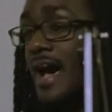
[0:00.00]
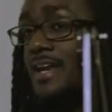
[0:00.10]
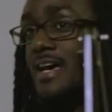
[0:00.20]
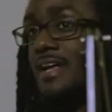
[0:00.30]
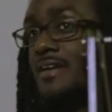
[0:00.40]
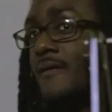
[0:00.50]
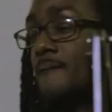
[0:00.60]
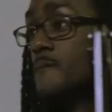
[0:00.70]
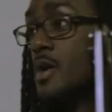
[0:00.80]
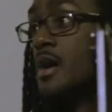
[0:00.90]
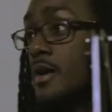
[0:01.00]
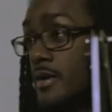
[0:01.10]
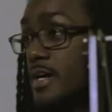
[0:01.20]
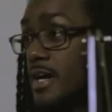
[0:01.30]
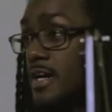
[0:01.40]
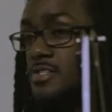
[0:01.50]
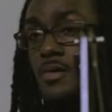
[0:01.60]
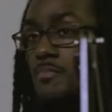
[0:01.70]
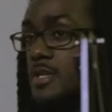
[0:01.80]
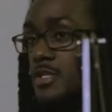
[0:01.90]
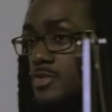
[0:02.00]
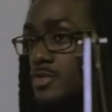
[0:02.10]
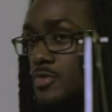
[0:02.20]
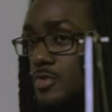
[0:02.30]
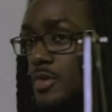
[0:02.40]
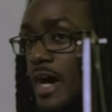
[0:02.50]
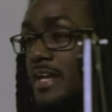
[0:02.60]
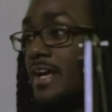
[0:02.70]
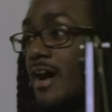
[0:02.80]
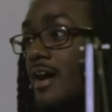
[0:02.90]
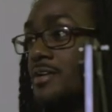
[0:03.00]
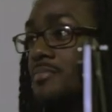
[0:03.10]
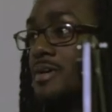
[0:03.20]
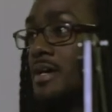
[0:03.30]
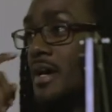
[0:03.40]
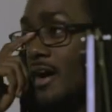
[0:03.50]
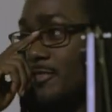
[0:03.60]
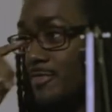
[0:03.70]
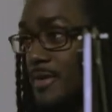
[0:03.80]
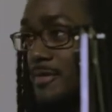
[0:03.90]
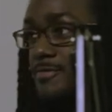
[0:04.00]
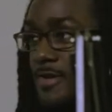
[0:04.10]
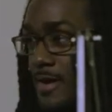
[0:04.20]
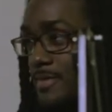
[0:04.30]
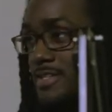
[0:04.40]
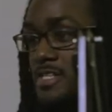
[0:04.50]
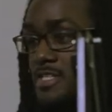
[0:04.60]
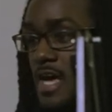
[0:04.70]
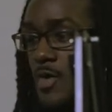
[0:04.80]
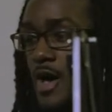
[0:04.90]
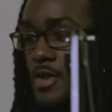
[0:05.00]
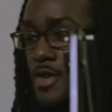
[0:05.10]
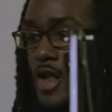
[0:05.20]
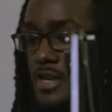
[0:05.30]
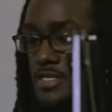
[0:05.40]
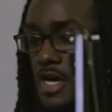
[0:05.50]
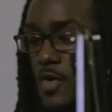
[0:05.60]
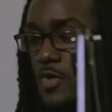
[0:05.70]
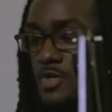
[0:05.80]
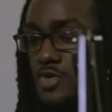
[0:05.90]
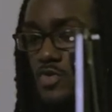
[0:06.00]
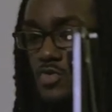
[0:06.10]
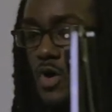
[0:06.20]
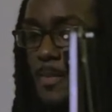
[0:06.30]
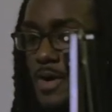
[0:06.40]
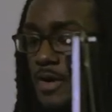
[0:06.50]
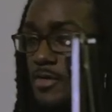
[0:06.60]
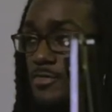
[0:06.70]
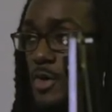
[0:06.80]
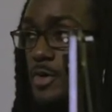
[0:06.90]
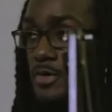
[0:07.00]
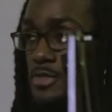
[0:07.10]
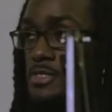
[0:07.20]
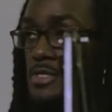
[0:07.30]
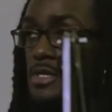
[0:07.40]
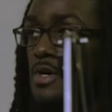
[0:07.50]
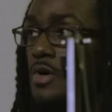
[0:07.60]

And something minuscule. Yeah, something minuscule. And they called him a flip-flop. This is how I knew American voters